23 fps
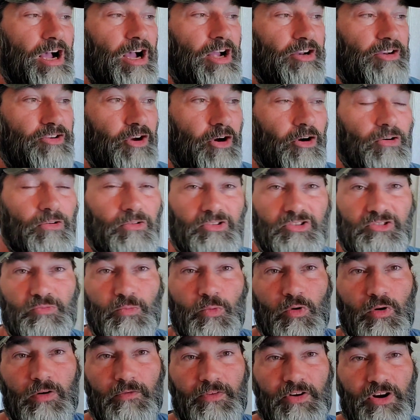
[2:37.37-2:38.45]
Turtle is
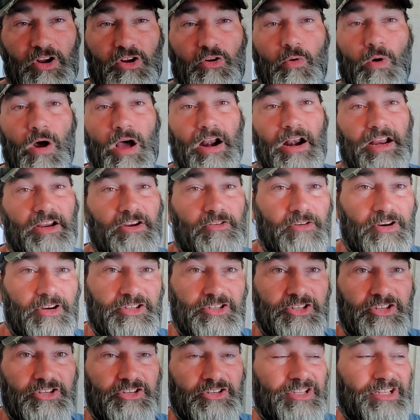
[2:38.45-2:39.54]
more of an aquatic
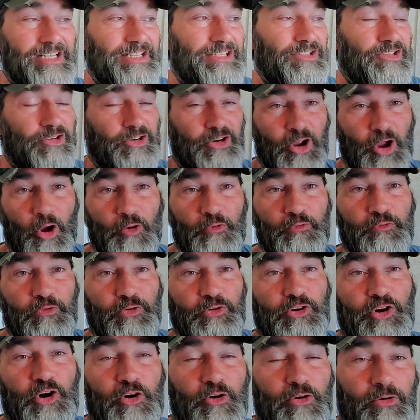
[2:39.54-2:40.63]
creature. These are gopher
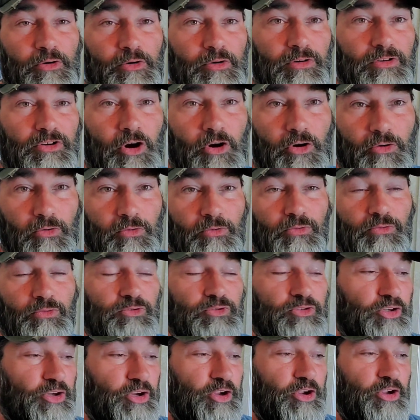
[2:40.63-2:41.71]

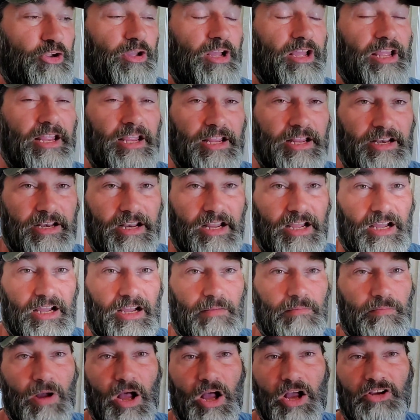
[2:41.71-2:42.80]
turtles and
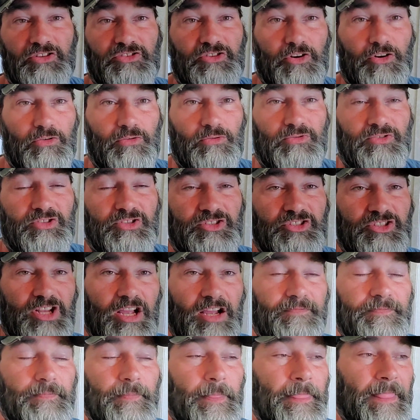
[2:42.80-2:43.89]
box turtles and
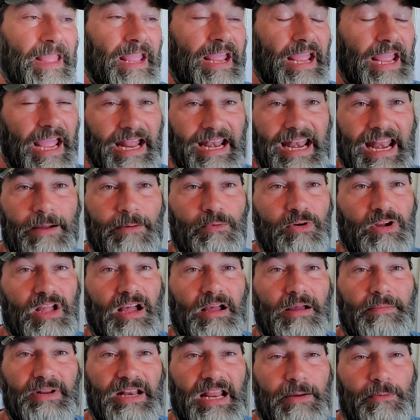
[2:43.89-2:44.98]
stuff. And they will
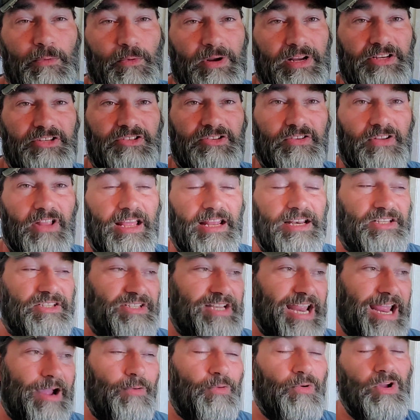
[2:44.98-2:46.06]
come and they will eat your lettuce.
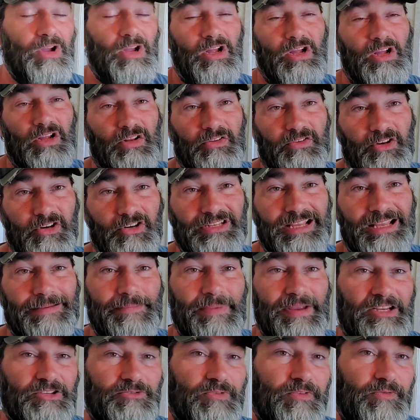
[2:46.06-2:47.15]
Now, there's a
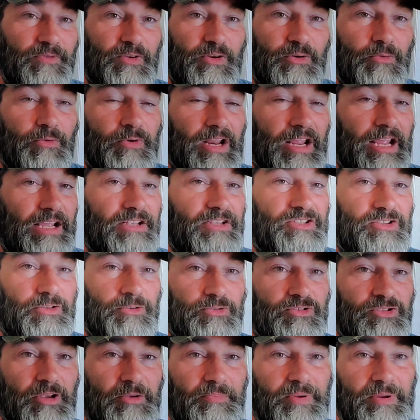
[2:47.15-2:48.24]
mixed review on that. So
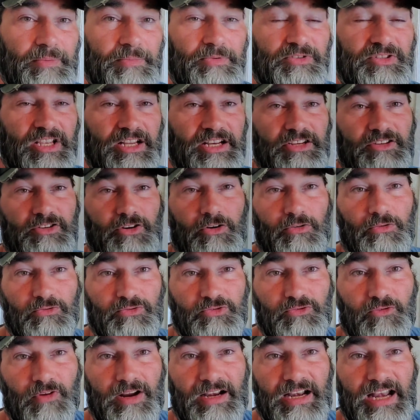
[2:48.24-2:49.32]
some people say turtles
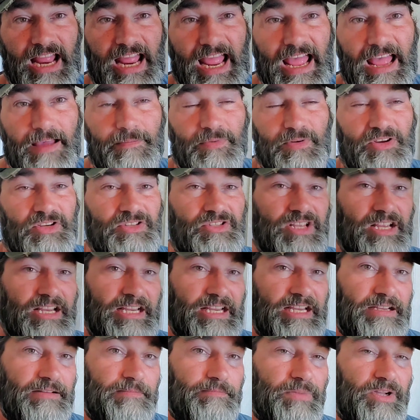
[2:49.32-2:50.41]
are great to have because they
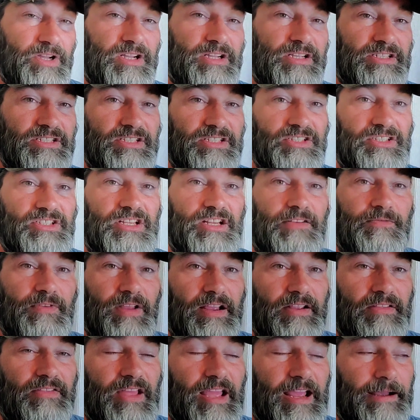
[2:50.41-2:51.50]
eat bugs and stuff
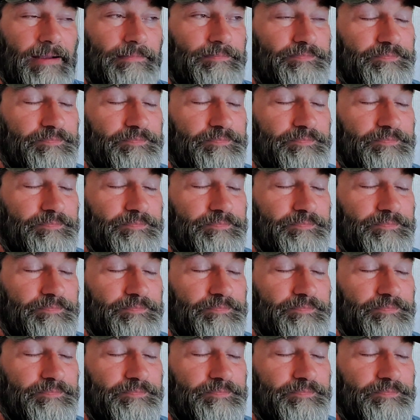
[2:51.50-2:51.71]
like that.